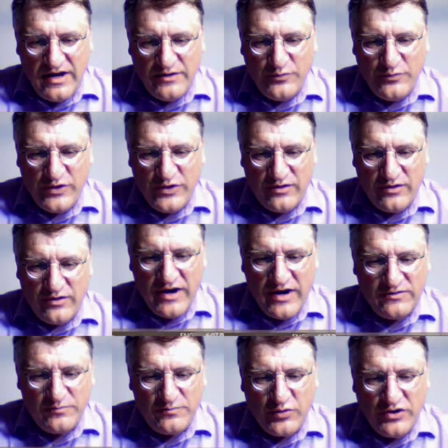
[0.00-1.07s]
And we
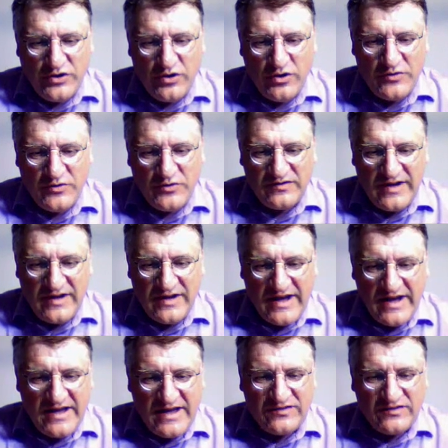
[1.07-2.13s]
write polynomials
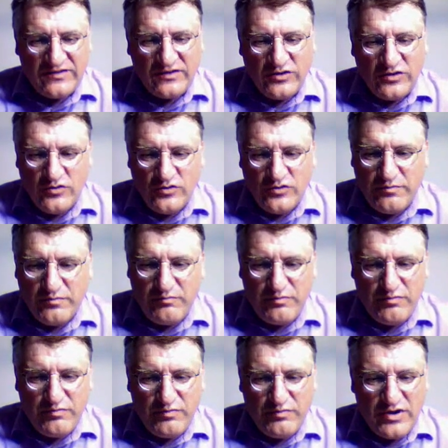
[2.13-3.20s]
like S cubed
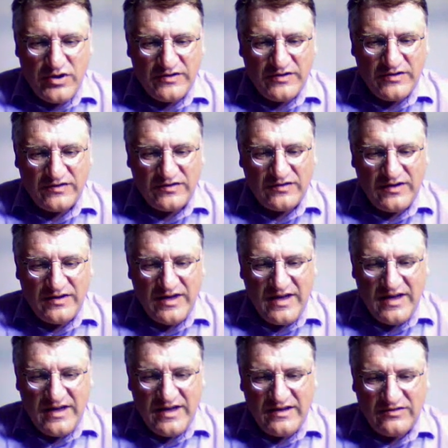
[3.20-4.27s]
plus
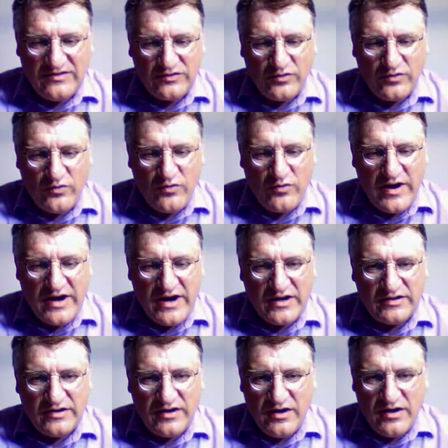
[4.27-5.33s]
S
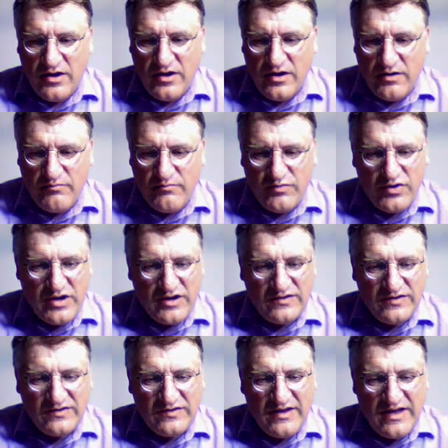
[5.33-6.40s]
squared
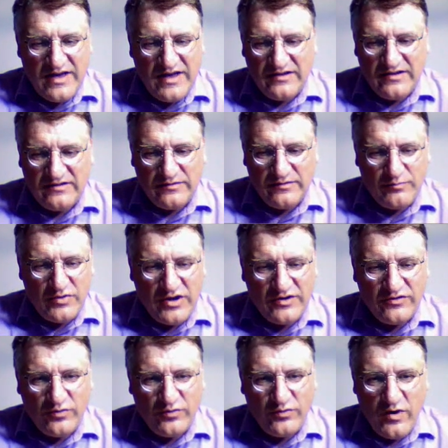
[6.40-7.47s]
plus S
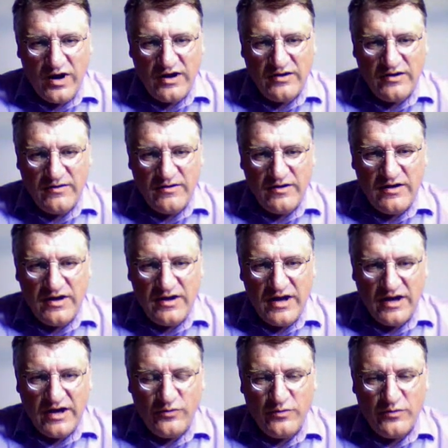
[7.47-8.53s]
plus 1,
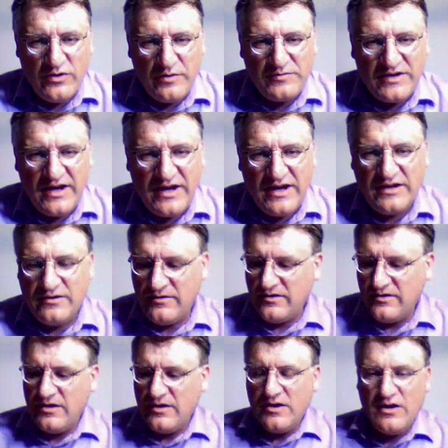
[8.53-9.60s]
and we will
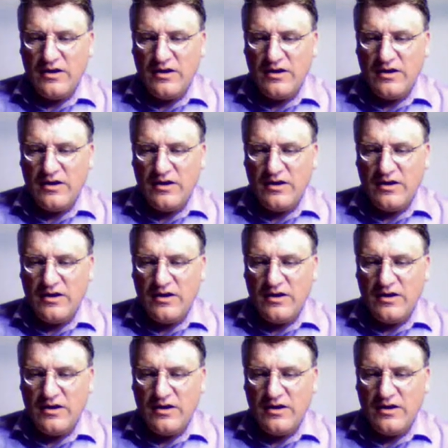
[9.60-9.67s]
obtain